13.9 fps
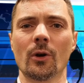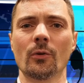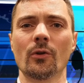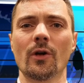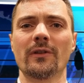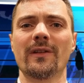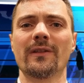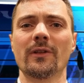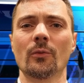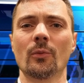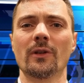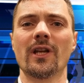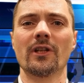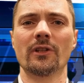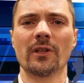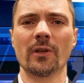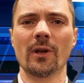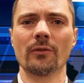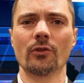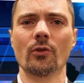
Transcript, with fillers: versus a reduction of